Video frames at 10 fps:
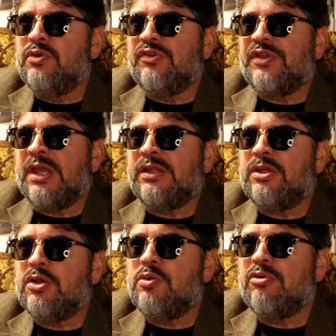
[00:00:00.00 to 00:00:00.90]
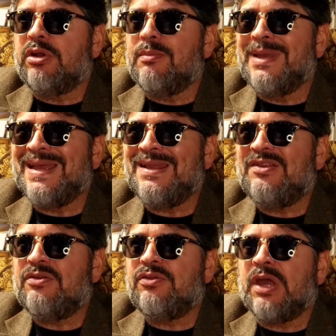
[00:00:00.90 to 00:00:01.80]
When Stanley Kubrick
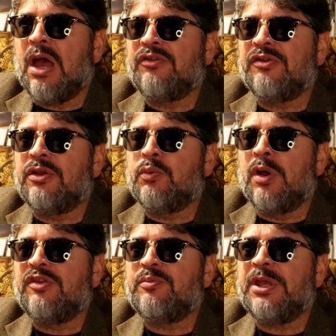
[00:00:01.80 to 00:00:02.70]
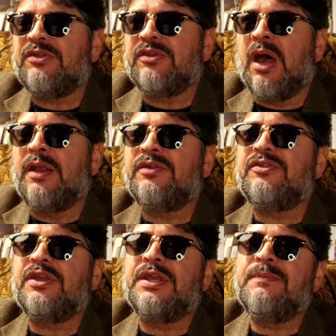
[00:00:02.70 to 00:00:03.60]
made 2001 A Space
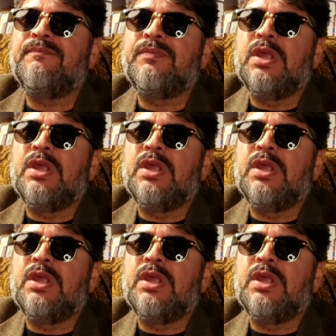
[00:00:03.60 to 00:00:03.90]
Odyssey,